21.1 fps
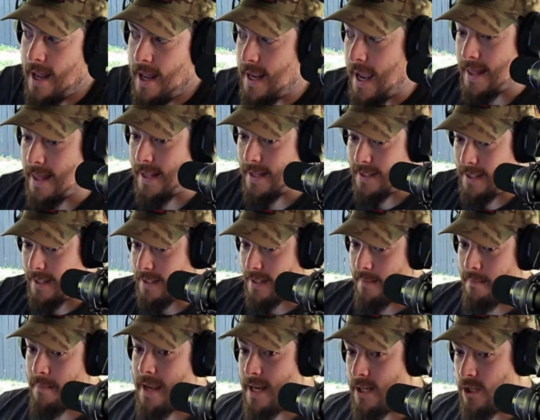And this
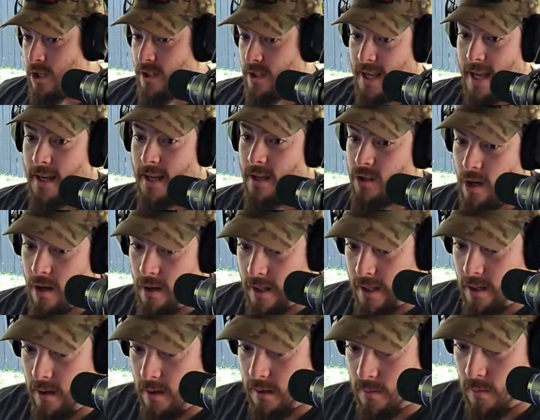isn't me just taking
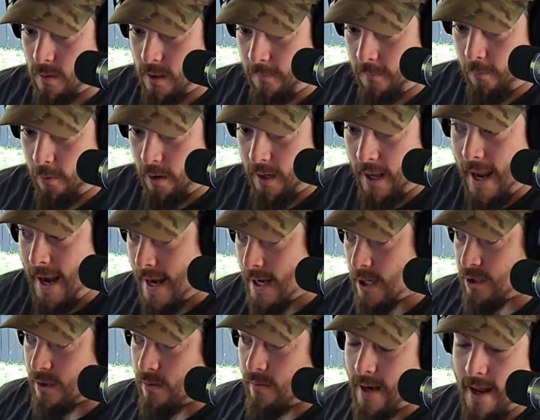Charlie Kirk's word for it. I
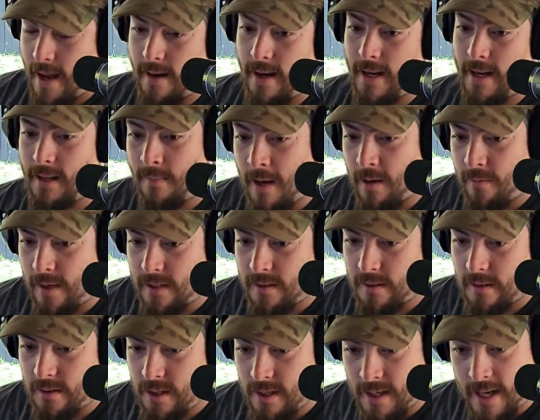actually went out, I did my
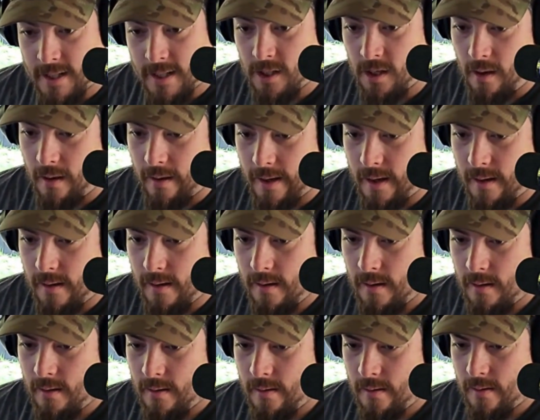research, and I saw it.
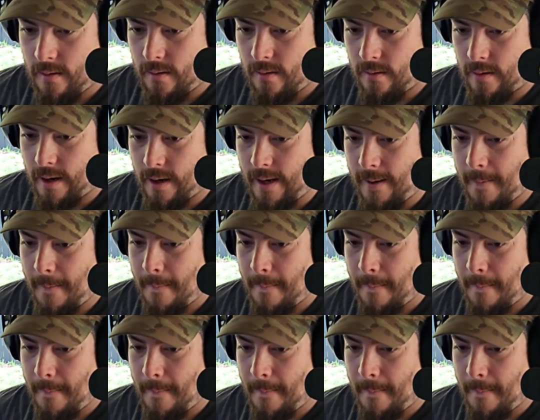Right?